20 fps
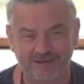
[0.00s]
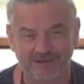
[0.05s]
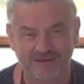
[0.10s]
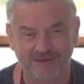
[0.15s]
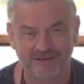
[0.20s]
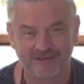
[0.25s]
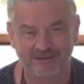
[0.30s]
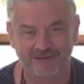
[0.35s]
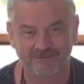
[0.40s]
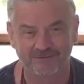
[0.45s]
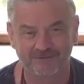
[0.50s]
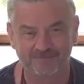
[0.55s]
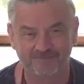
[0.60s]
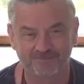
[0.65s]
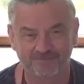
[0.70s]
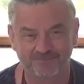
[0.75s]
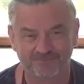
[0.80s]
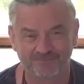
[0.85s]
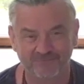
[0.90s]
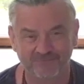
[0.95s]

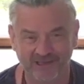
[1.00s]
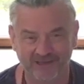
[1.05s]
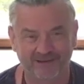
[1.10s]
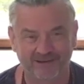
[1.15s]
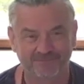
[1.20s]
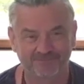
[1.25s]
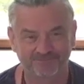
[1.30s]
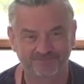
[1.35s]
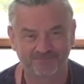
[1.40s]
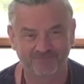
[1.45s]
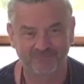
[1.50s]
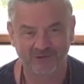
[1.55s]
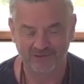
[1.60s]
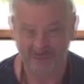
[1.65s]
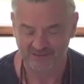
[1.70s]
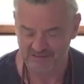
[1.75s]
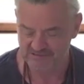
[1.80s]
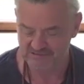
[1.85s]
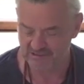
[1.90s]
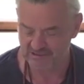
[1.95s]
um, yeah
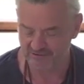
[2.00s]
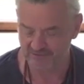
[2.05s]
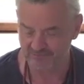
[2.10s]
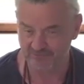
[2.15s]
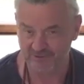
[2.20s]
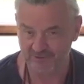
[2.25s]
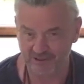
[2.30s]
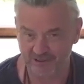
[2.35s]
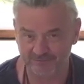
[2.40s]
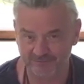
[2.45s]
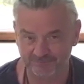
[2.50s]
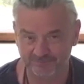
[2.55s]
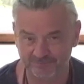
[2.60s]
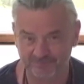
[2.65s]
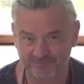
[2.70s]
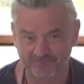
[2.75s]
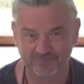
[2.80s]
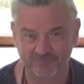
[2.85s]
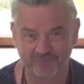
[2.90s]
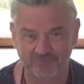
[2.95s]
so um,
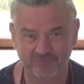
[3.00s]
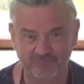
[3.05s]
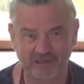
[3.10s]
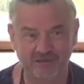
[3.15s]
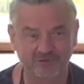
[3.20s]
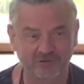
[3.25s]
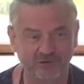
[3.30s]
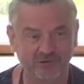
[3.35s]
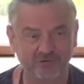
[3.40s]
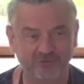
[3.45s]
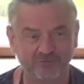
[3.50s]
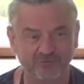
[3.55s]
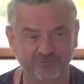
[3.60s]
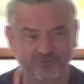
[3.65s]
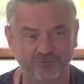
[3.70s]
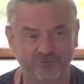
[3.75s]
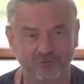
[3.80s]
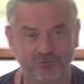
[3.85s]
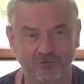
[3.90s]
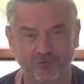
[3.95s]
that'll do
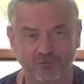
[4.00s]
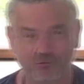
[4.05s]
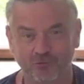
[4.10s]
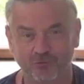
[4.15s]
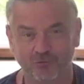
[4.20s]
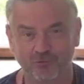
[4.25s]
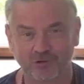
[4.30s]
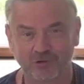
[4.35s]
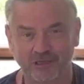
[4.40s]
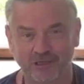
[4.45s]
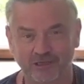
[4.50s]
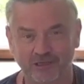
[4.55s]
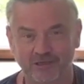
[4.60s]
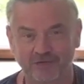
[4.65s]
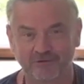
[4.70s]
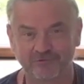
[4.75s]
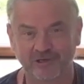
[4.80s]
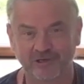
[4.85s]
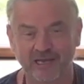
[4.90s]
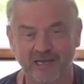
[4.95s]
for uh,
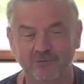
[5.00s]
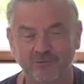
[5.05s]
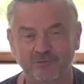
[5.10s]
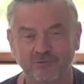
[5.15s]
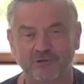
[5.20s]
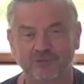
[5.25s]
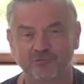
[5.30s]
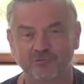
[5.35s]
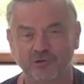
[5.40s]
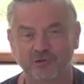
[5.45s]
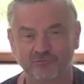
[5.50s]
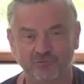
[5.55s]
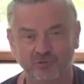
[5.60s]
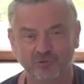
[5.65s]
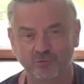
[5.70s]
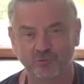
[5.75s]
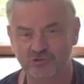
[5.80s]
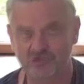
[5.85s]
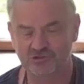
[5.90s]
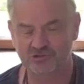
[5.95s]
for now if, if
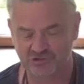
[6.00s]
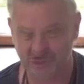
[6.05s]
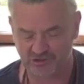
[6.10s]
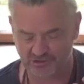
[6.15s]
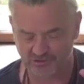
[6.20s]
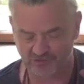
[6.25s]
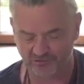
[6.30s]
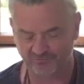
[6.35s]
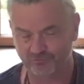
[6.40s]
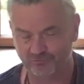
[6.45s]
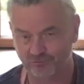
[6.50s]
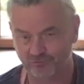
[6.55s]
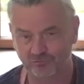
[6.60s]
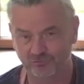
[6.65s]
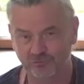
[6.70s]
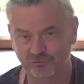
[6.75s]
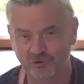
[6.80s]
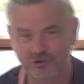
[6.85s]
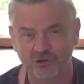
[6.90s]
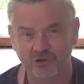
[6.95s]
you want uh, the
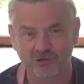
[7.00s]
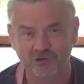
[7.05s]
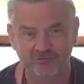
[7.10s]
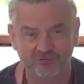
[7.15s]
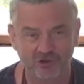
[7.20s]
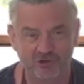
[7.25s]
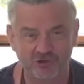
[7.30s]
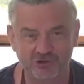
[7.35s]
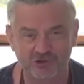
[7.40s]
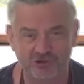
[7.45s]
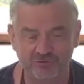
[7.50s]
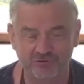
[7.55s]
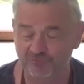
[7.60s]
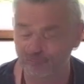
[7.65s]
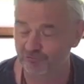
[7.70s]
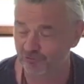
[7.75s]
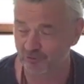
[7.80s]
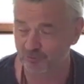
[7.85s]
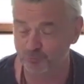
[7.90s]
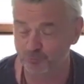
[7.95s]
full version
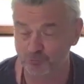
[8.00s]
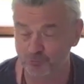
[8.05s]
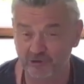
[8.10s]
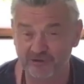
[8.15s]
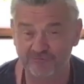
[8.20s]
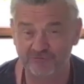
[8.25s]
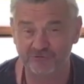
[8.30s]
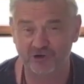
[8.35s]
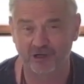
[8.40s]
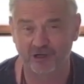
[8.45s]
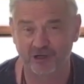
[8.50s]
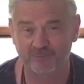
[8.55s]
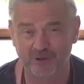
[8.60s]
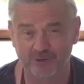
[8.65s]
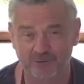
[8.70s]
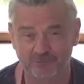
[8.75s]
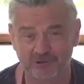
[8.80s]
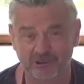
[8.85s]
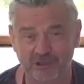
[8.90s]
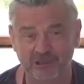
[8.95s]
for a brief time
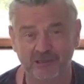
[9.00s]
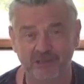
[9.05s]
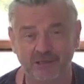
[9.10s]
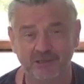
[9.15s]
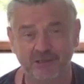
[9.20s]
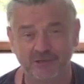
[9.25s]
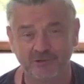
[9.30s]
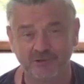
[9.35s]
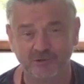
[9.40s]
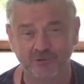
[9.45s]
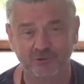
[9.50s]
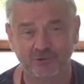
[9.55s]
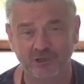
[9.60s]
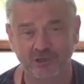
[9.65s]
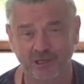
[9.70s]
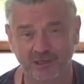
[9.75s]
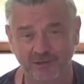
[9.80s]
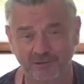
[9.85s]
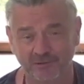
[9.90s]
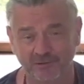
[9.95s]
only you
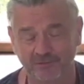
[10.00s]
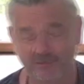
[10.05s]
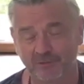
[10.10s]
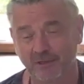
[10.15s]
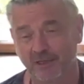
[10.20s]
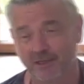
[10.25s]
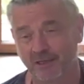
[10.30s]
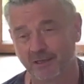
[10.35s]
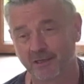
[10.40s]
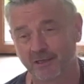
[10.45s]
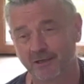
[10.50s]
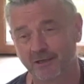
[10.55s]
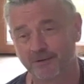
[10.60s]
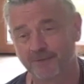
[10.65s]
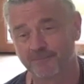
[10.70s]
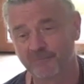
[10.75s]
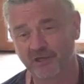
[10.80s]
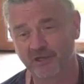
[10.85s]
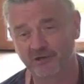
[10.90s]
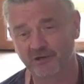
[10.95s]
can uh,
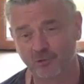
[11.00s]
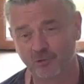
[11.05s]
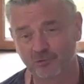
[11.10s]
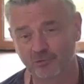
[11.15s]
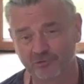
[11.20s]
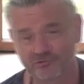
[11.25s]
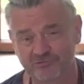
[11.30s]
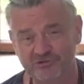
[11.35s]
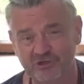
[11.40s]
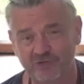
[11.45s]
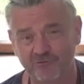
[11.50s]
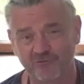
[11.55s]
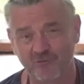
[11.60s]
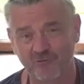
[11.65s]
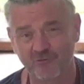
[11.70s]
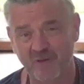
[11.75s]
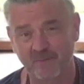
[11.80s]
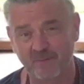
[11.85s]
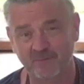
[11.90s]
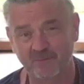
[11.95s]
get hold of silver
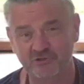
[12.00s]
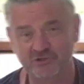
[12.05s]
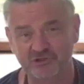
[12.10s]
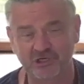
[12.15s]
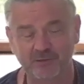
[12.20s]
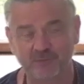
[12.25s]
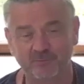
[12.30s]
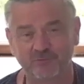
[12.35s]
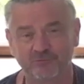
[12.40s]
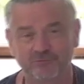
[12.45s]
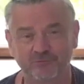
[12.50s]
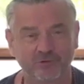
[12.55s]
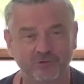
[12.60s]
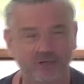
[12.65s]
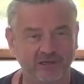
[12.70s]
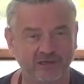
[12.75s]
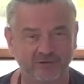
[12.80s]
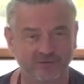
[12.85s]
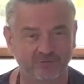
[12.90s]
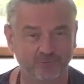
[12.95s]
membership
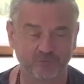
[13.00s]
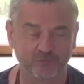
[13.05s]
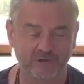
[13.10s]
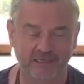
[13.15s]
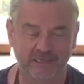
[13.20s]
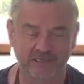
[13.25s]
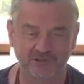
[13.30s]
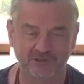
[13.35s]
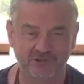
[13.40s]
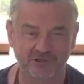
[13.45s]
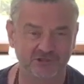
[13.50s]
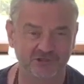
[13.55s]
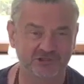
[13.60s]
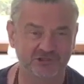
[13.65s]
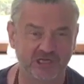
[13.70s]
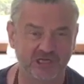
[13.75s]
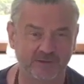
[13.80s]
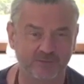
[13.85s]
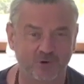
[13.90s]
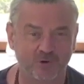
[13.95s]
at a, at a dirt
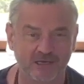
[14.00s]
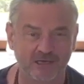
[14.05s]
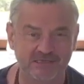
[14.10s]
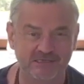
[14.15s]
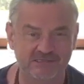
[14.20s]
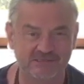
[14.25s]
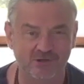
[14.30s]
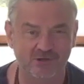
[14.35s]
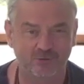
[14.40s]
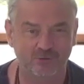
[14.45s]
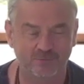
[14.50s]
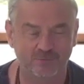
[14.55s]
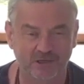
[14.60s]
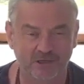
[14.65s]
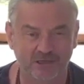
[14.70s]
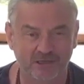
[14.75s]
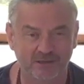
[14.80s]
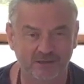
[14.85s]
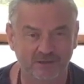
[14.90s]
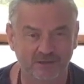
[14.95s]
cheap price on
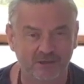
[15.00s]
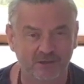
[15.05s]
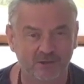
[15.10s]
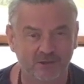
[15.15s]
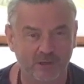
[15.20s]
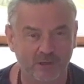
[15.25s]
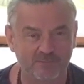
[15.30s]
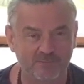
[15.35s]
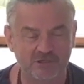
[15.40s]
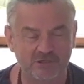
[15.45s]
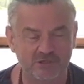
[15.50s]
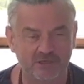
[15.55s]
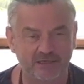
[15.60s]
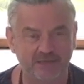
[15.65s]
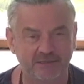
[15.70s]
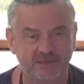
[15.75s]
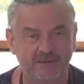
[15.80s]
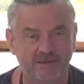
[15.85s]
my website